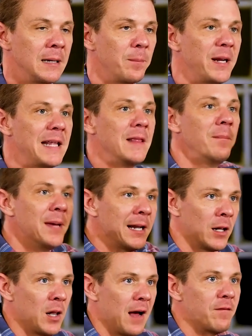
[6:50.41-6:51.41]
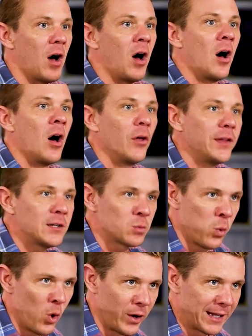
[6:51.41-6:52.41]
But in the middle of all these
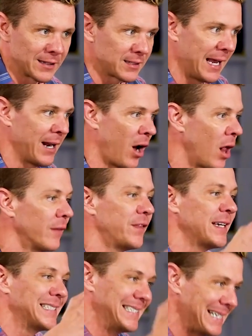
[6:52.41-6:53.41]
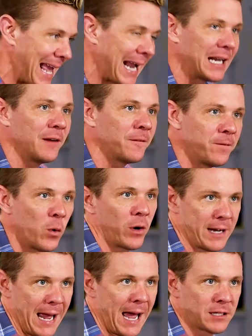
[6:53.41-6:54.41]
warnings and all of these negative
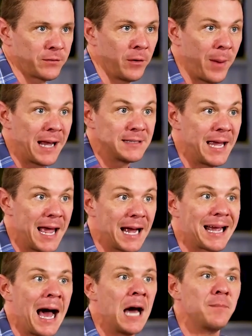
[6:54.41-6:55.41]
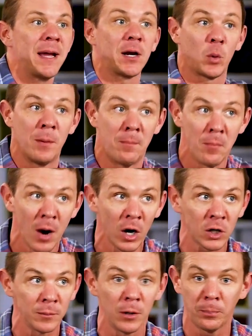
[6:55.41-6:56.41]
forecasts from Isaiah, God made a
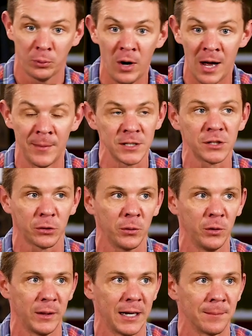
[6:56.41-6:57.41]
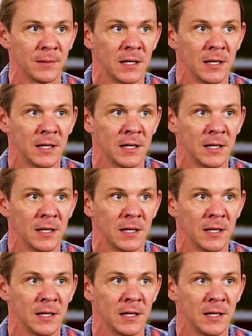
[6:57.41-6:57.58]
remarkable promise through him.